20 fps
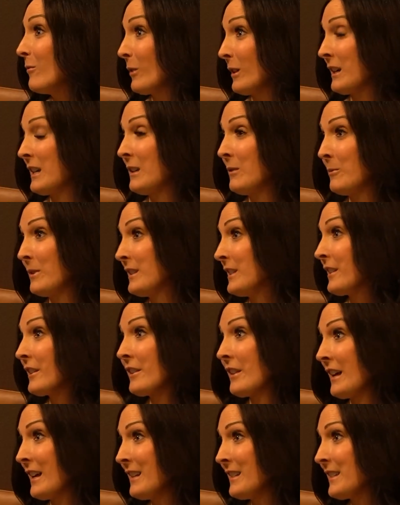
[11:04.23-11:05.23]
working with the
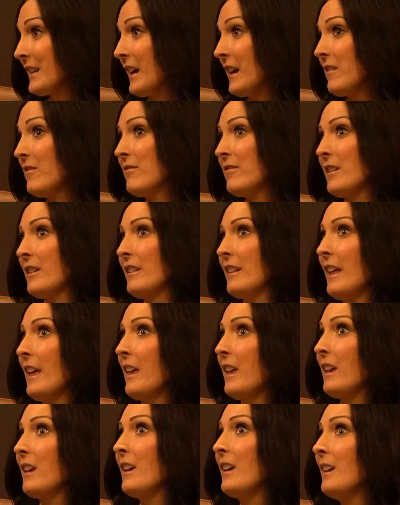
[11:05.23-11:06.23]
clients. I feel
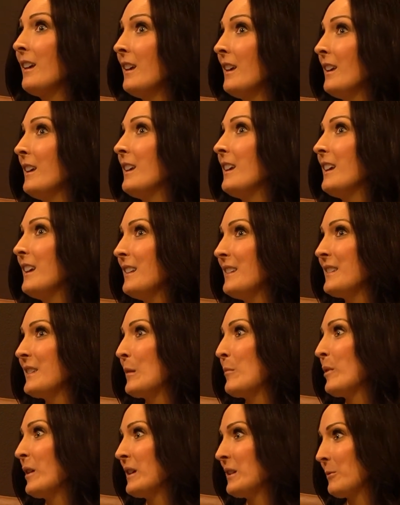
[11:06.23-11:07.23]
like it's
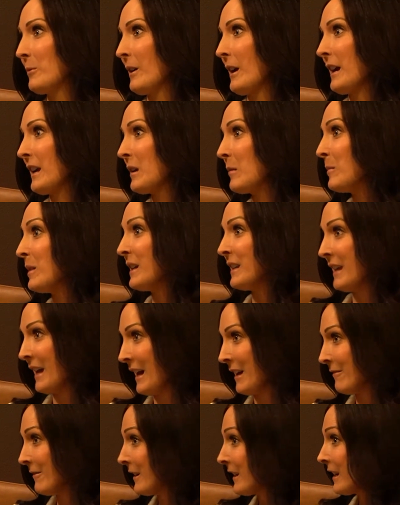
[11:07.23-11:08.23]
the place where I can be an
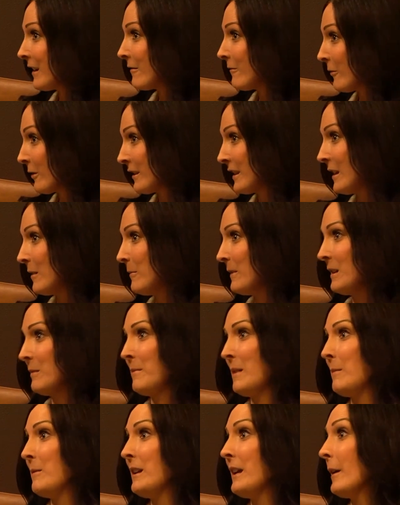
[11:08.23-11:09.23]
advocate for them and
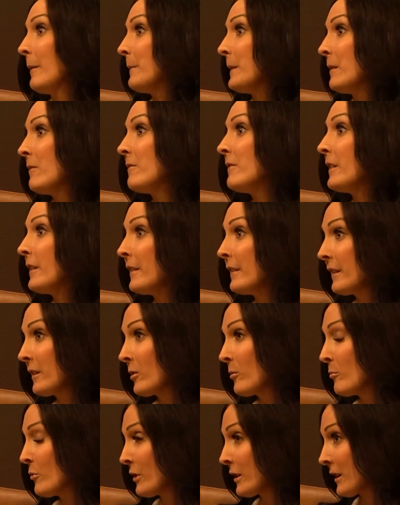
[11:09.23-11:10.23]
maybe help them feel a
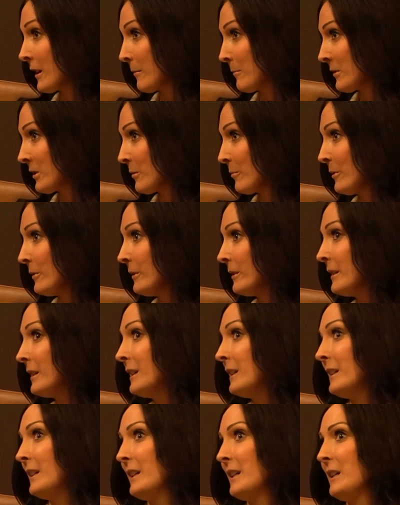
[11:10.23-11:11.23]
little more comfortable
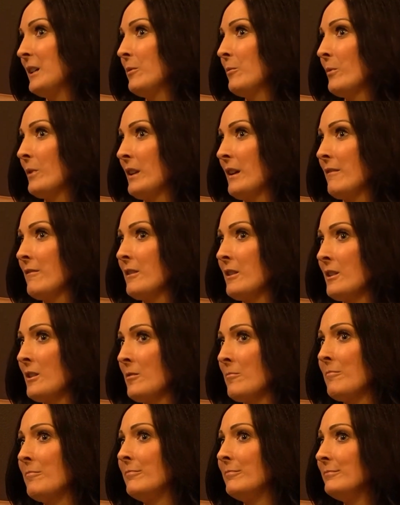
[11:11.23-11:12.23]
in
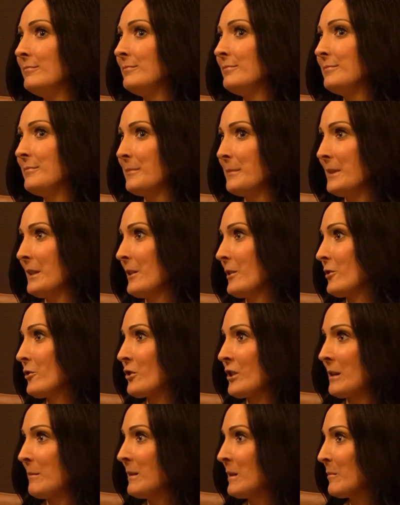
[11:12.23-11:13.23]
whatever their
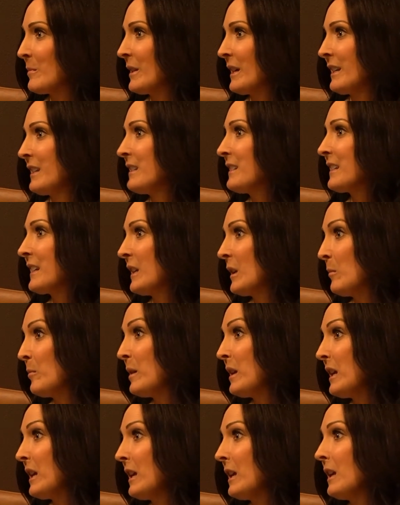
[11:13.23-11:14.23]
treatment plan is going to
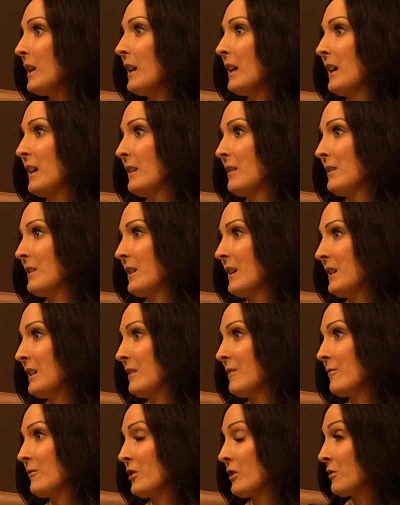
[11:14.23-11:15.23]
be, and kind
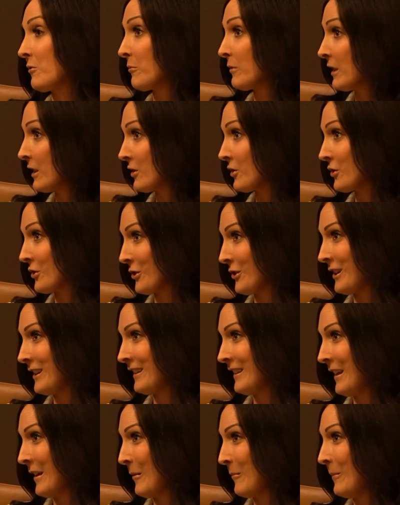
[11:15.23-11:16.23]
of just
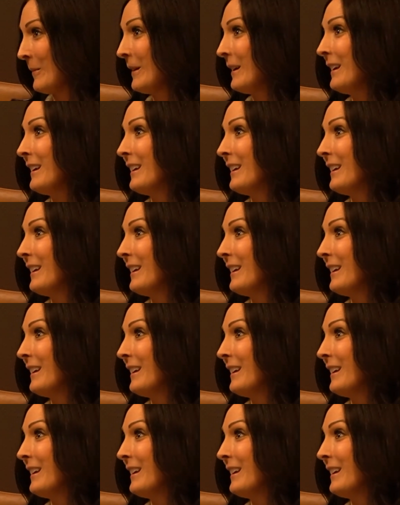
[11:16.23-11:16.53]
reassuring them